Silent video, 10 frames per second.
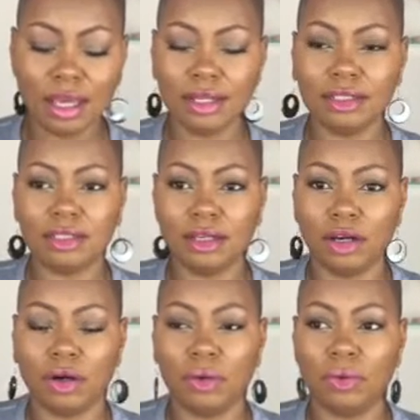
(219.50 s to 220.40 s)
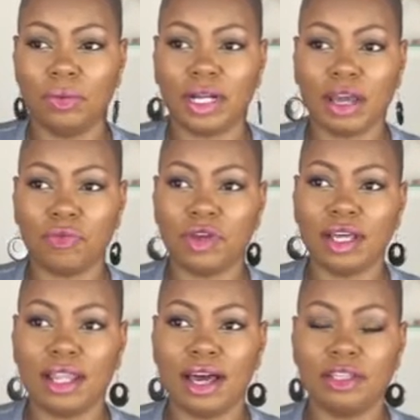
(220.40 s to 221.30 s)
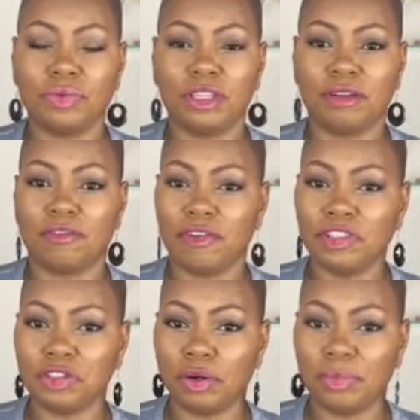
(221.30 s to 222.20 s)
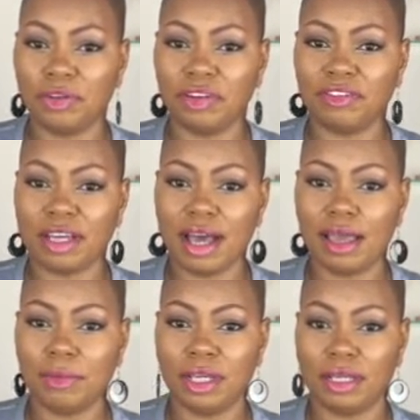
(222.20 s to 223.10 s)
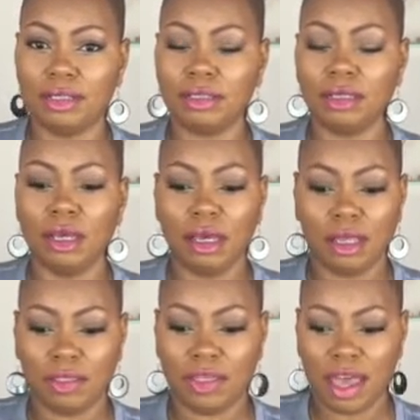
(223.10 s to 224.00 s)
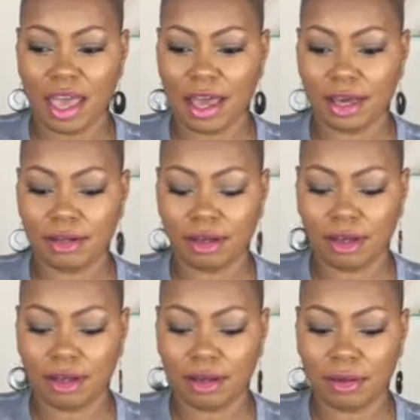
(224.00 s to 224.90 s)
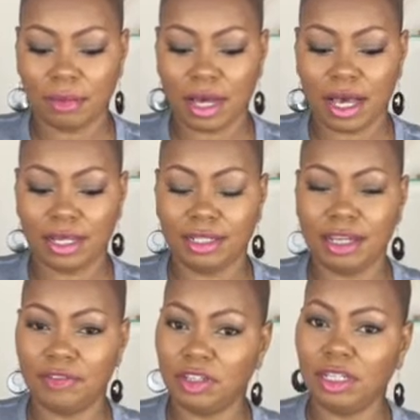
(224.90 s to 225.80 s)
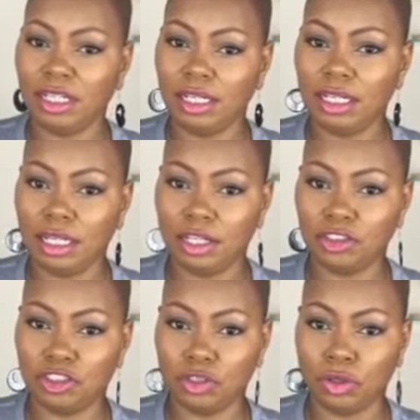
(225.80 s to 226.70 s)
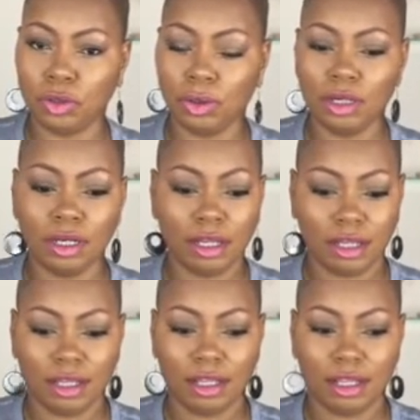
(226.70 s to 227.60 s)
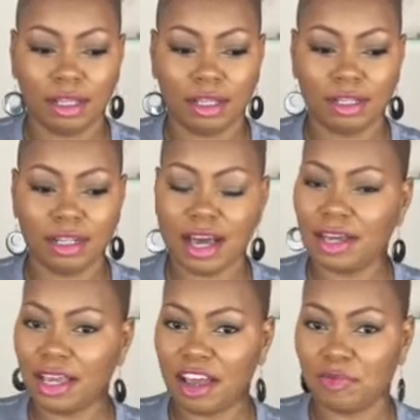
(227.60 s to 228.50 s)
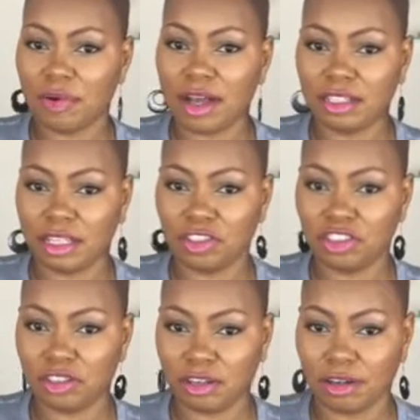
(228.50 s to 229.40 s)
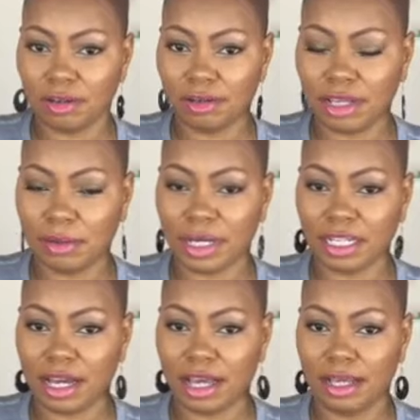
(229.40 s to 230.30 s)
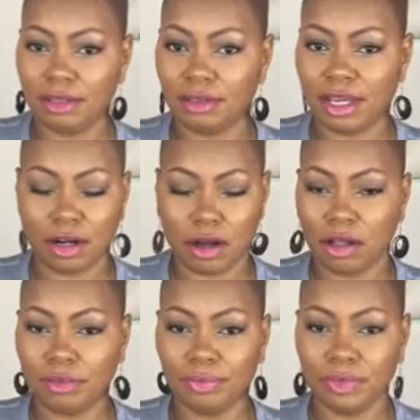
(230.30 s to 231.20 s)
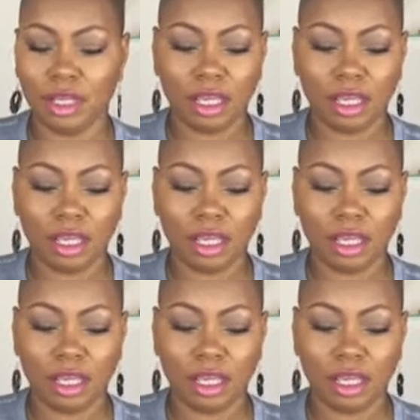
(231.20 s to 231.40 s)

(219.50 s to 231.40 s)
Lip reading: And so what I realized within a very short period of time is that I definitely needed to not have processed sugar in my diet at all.